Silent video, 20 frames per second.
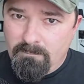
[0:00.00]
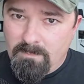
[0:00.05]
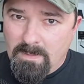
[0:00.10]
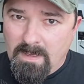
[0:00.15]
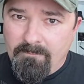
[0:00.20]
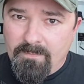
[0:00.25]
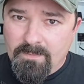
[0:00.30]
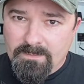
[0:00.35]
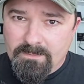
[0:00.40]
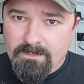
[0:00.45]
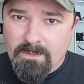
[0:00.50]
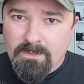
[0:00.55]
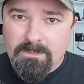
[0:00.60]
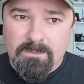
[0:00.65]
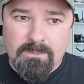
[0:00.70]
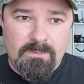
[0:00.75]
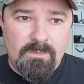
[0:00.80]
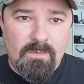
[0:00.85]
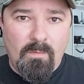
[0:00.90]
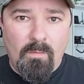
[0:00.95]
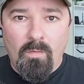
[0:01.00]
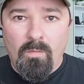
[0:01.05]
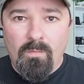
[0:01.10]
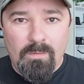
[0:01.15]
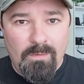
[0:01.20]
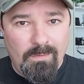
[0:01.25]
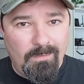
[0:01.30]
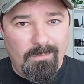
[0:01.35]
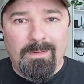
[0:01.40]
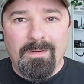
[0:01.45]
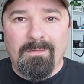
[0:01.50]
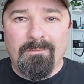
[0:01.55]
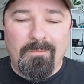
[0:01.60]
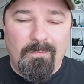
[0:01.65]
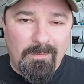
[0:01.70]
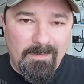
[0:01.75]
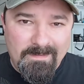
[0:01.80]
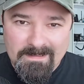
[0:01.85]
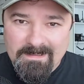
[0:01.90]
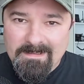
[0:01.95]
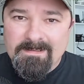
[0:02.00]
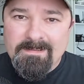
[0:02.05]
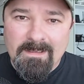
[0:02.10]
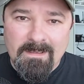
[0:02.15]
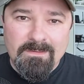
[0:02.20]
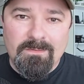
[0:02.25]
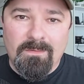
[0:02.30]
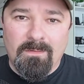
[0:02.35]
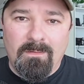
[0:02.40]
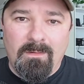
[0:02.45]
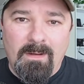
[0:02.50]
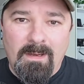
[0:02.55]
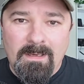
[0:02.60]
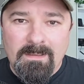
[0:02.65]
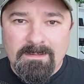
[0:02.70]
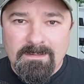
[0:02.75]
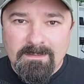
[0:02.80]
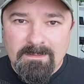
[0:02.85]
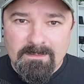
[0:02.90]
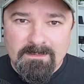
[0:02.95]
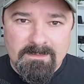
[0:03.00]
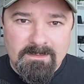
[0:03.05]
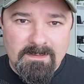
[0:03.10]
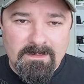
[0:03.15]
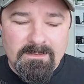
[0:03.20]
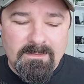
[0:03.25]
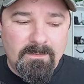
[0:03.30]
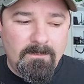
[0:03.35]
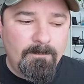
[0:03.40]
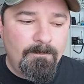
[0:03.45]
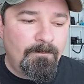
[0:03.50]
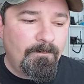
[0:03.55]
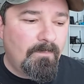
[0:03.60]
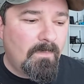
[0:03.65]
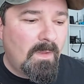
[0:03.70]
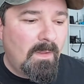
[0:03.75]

infrastructure. So you're looking for decentralized system,